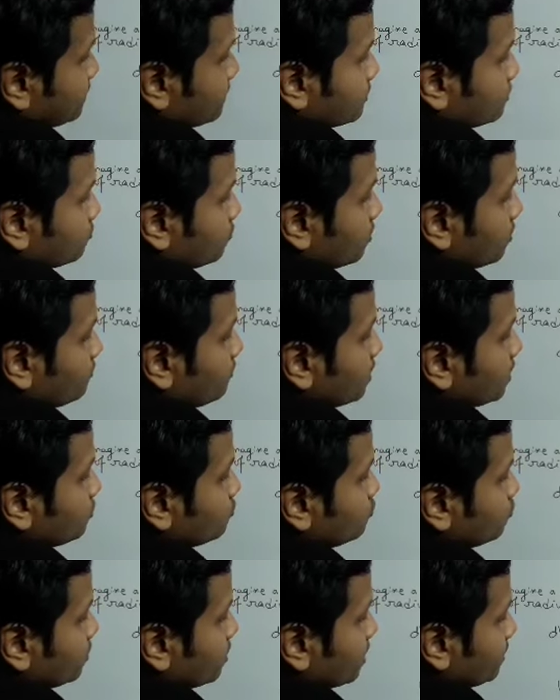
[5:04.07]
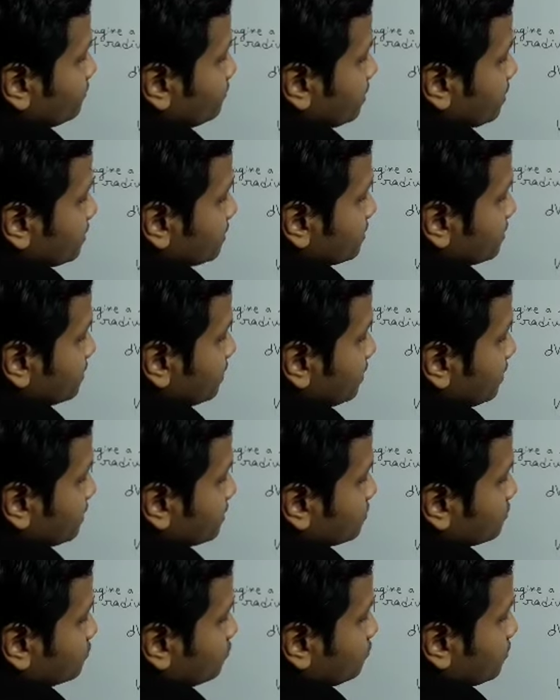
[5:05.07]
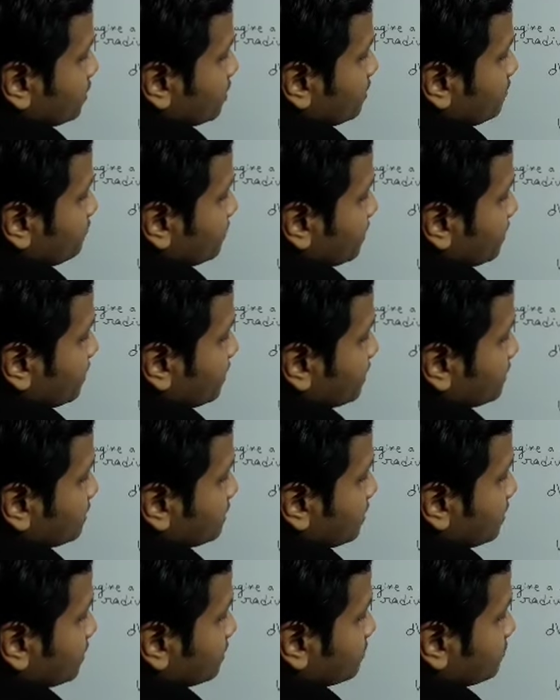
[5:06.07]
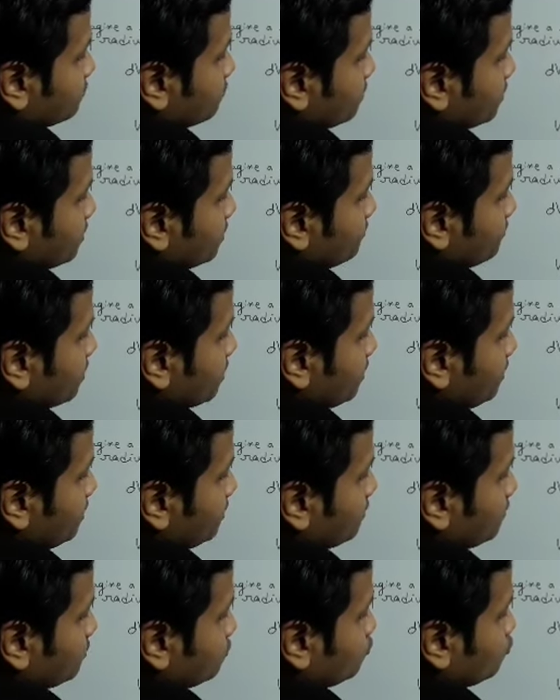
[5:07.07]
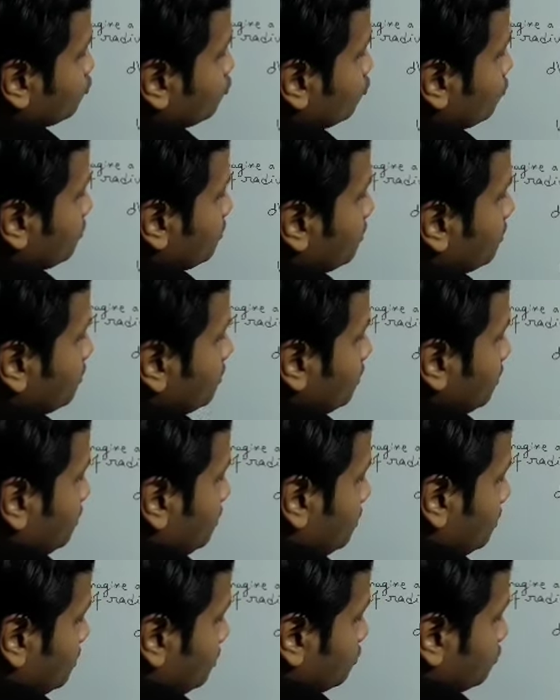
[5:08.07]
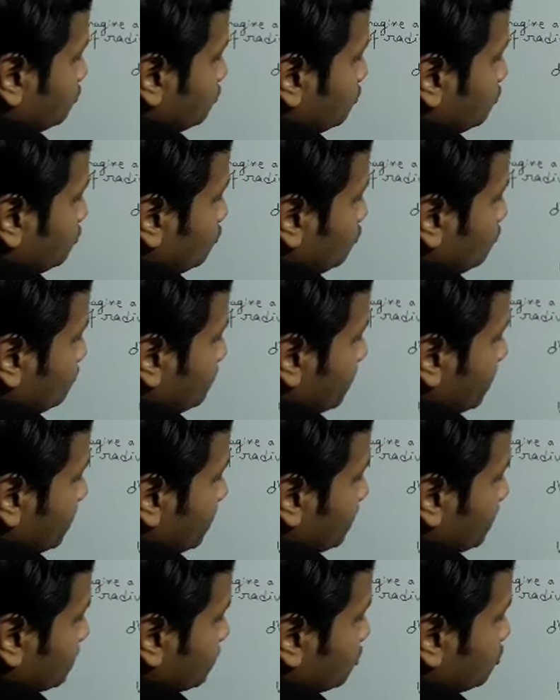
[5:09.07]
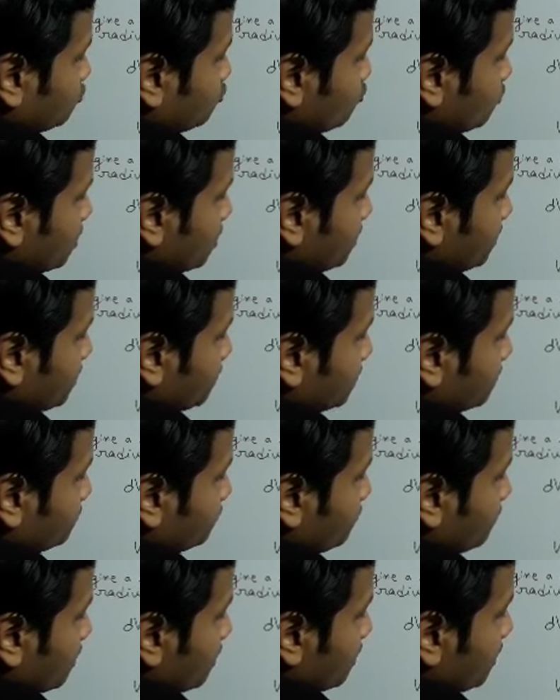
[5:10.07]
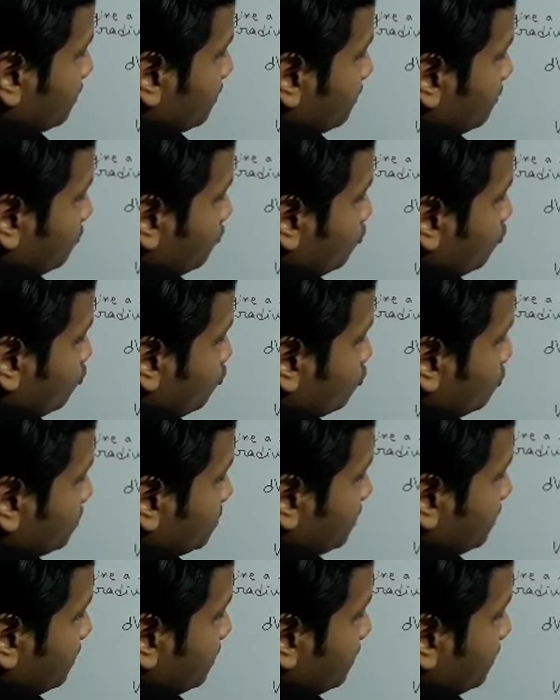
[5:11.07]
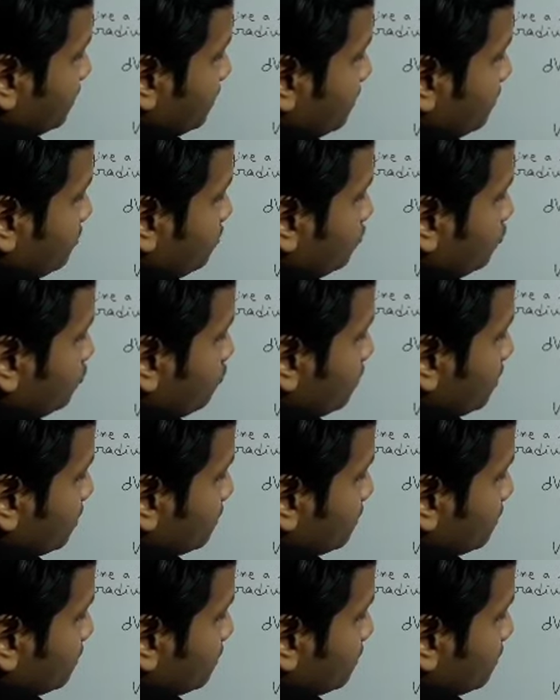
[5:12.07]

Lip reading: square by 2, that means a square minus r square by 2. So minus twice pi rho g into a